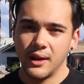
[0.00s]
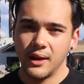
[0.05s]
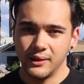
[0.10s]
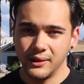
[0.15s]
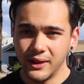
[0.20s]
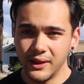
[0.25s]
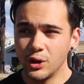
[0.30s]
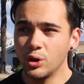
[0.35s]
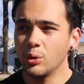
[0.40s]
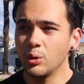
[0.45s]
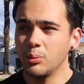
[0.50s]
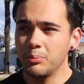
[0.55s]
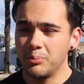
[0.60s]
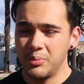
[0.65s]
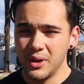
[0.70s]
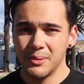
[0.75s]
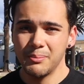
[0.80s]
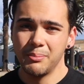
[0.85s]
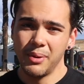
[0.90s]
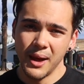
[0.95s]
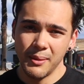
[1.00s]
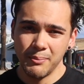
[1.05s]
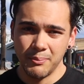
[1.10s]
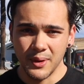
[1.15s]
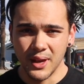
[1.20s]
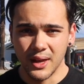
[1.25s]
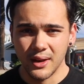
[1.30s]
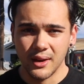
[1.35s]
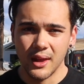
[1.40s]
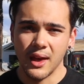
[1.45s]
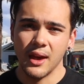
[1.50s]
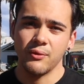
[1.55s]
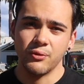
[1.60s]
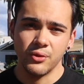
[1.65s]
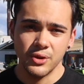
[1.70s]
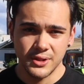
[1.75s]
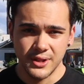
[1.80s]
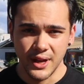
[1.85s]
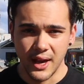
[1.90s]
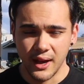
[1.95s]
little bit by bit
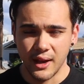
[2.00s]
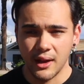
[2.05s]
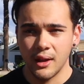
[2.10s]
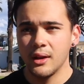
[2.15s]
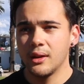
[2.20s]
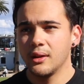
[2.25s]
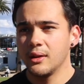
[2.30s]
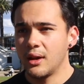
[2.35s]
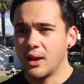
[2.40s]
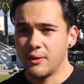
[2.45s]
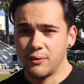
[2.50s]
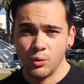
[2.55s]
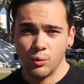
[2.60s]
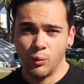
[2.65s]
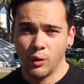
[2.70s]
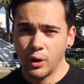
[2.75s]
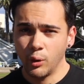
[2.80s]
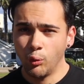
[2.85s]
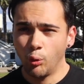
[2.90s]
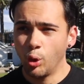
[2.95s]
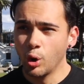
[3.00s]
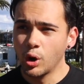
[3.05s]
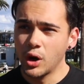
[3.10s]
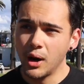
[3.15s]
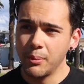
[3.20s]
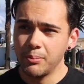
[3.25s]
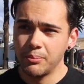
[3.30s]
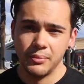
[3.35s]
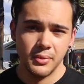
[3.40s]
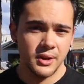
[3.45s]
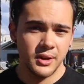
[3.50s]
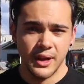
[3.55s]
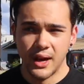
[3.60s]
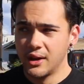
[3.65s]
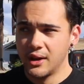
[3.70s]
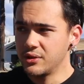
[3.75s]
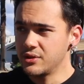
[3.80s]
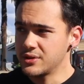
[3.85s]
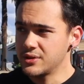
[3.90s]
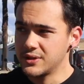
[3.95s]
every day. If you want to walk up and
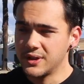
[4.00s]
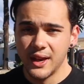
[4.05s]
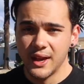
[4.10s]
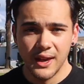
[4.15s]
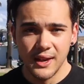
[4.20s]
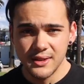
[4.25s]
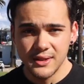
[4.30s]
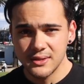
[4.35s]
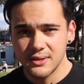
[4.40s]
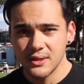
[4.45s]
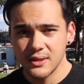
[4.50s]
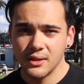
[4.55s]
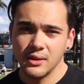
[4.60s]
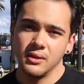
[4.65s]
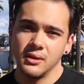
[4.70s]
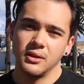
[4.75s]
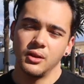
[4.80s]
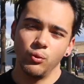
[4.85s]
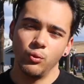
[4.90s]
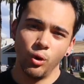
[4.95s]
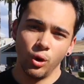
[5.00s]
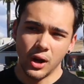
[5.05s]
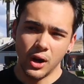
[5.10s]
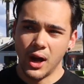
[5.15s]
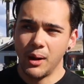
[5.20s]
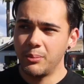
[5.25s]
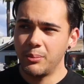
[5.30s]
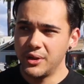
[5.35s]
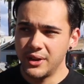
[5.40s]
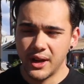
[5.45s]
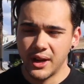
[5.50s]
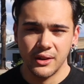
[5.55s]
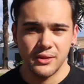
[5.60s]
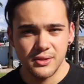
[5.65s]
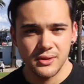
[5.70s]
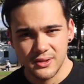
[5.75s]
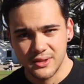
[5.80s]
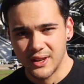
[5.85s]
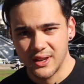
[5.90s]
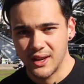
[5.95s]
down your stairs, then walk up and down
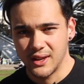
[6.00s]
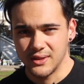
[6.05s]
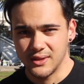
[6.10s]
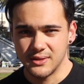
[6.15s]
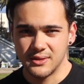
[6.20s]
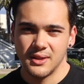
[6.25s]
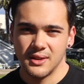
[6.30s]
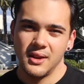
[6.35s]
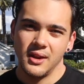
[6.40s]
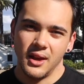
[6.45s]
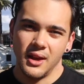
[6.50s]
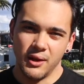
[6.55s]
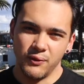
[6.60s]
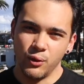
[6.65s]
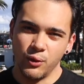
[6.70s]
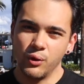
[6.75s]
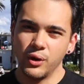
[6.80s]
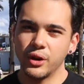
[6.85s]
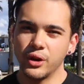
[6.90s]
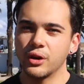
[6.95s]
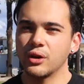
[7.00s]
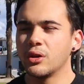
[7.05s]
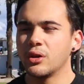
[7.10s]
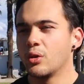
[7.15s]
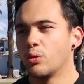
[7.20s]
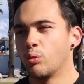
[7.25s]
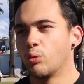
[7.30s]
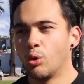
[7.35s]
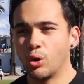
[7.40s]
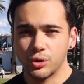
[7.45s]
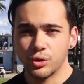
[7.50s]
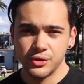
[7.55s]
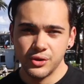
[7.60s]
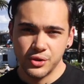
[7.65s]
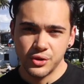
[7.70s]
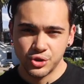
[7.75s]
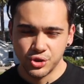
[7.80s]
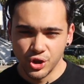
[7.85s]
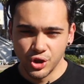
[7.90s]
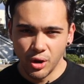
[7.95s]
your stairs. If you want to walk to
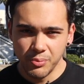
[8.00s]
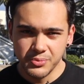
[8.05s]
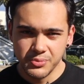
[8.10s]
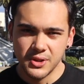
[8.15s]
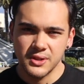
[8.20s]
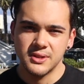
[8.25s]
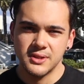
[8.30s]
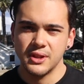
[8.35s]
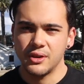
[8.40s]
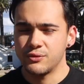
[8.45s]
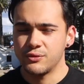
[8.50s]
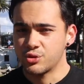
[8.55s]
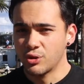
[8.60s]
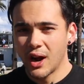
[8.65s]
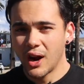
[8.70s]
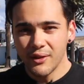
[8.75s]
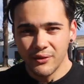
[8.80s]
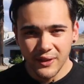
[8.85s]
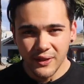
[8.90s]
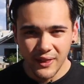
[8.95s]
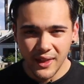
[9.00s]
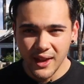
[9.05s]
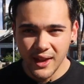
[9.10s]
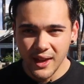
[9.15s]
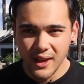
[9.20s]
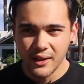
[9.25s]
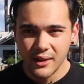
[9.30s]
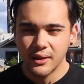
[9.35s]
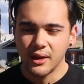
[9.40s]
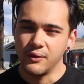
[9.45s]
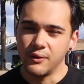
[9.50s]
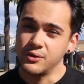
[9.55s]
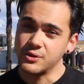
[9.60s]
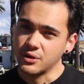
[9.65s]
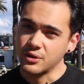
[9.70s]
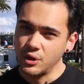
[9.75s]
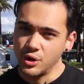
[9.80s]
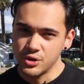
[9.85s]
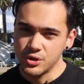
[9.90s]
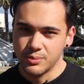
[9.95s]
the shops instead of driving there, if it's
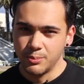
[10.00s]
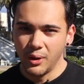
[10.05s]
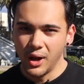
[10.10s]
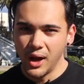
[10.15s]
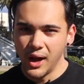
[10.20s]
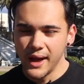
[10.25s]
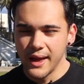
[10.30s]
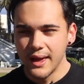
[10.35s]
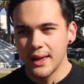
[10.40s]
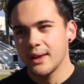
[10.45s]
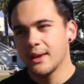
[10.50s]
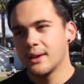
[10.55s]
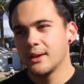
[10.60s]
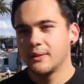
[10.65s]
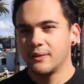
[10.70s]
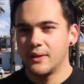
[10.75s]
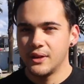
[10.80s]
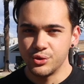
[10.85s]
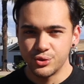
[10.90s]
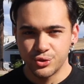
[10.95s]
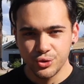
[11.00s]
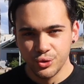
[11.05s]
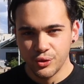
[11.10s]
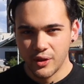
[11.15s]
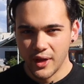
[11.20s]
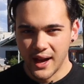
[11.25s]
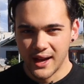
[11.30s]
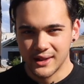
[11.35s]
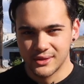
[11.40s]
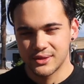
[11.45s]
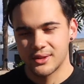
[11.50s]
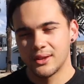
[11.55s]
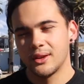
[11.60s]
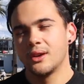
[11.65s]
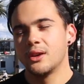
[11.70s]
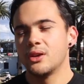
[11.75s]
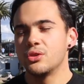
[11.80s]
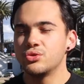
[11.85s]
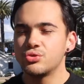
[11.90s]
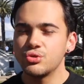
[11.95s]
close by, then do that.
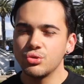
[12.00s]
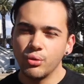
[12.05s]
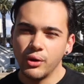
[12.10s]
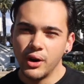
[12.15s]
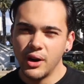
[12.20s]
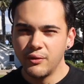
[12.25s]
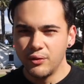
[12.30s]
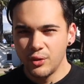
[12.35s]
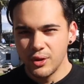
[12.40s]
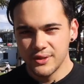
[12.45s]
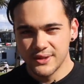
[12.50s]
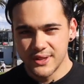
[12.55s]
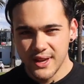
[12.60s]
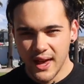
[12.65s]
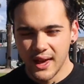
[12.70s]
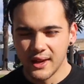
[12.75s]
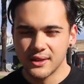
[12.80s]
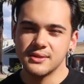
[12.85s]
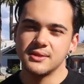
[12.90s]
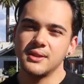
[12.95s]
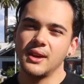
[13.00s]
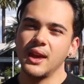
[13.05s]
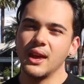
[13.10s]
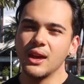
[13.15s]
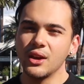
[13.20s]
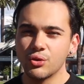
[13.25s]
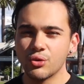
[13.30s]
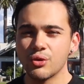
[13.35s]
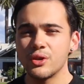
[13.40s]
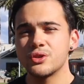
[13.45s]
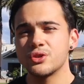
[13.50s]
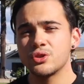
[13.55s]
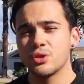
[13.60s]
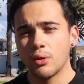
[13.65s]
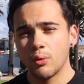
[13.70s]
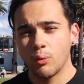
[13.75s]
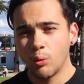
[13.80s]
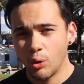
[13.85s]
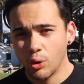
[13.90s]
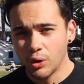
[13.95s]
Do whatever it takes to increase
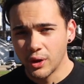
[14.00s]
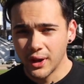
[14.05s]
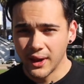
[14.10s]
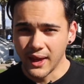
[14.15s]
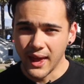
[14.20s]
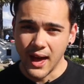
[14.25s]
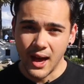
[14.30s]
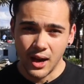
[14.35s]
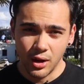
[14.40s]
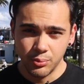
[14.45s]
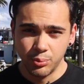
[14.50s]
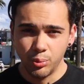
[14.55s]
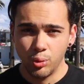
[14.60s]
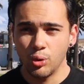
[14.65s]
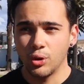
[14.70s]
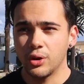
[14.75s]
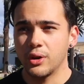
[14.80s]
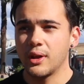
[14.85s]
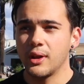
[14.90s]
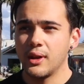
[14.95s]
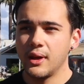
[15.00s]
your walking output,